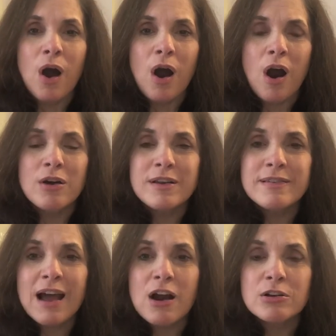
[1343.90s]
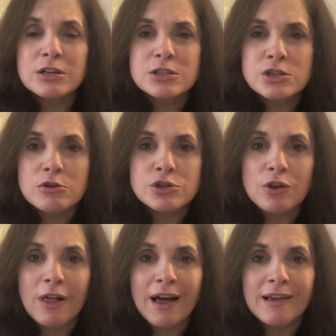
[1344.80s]
our desire to
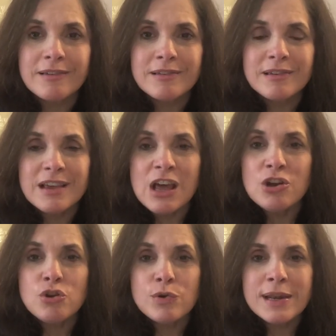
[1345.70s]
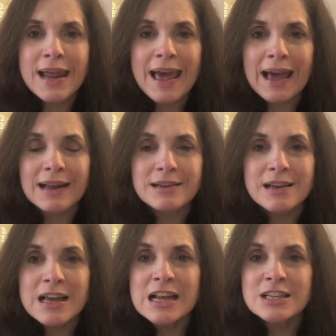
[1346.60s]
socialize, to connect,
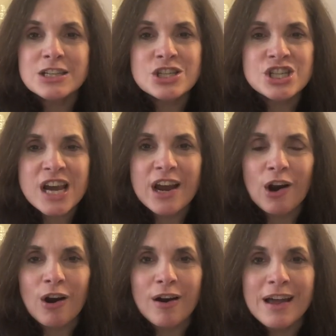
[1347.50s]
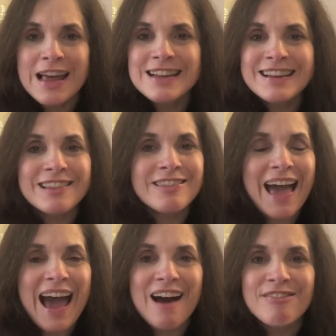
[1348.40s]
to share, to
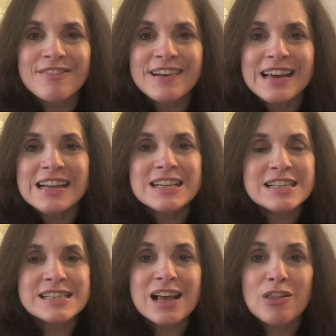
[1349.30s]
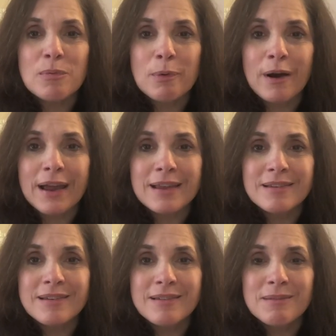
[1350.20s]
laugh, to celebrate,
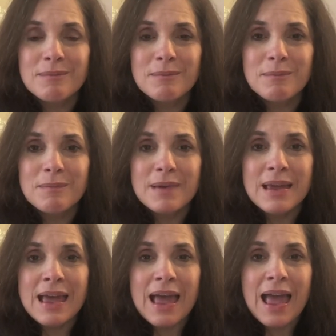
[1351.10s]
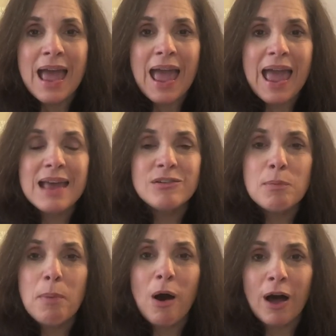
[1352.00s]
and to
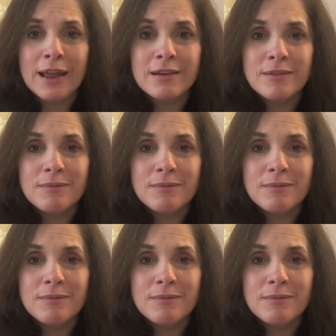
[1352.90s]
bond.